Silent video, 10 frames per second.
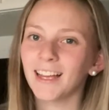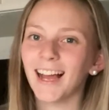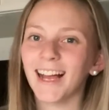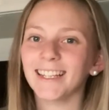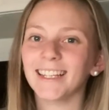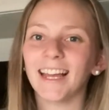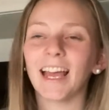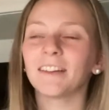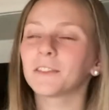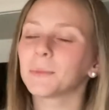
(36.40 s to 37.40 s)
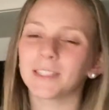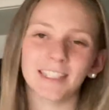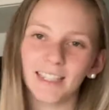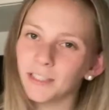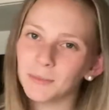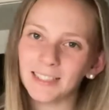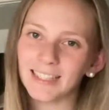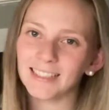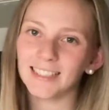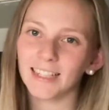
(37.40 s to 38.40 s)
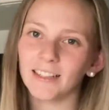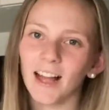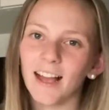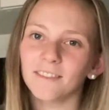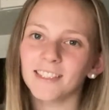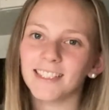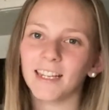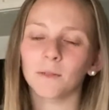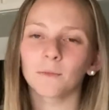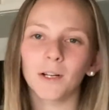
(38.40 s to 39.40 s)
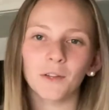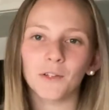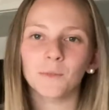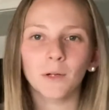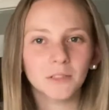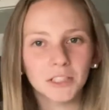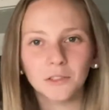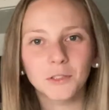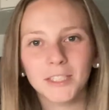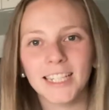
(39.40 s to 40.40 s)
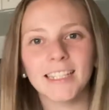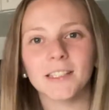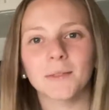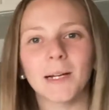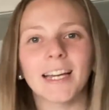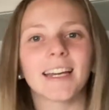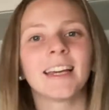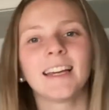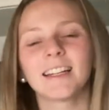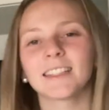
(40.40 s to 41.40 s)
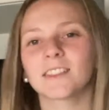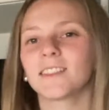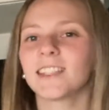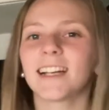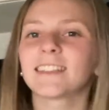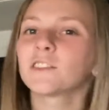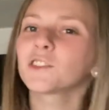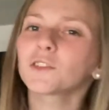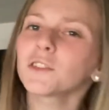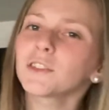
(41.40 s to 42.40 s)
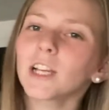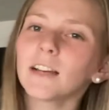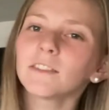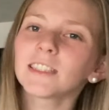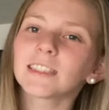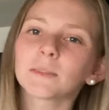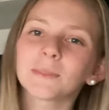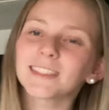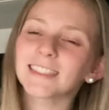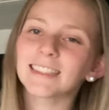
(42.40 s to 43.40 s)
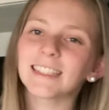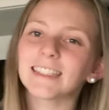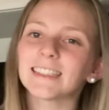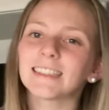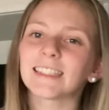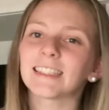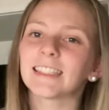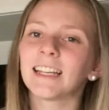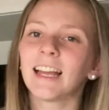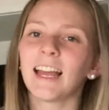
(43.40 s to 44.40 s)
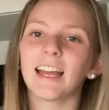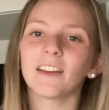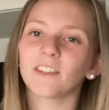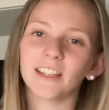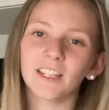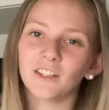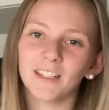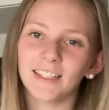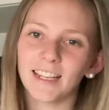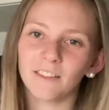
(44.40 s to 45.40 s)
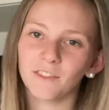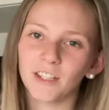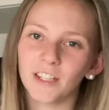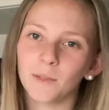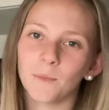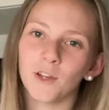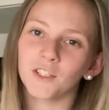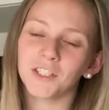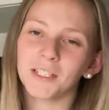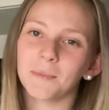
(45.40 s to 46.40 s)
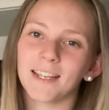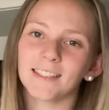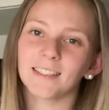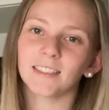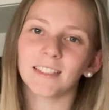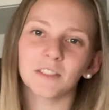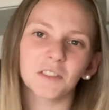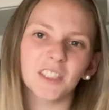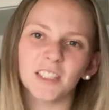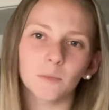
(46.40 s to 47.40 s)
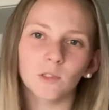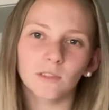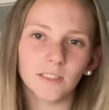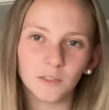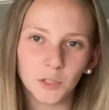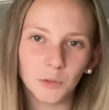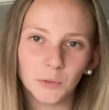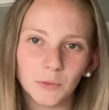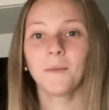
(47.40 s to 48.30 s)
I think everybody needs one of these in their lives. It's like one of those multi-tool kits where it's got tiny little screwdrivers, some scissors, and everything you could need for an emergency basically, or just small little tools.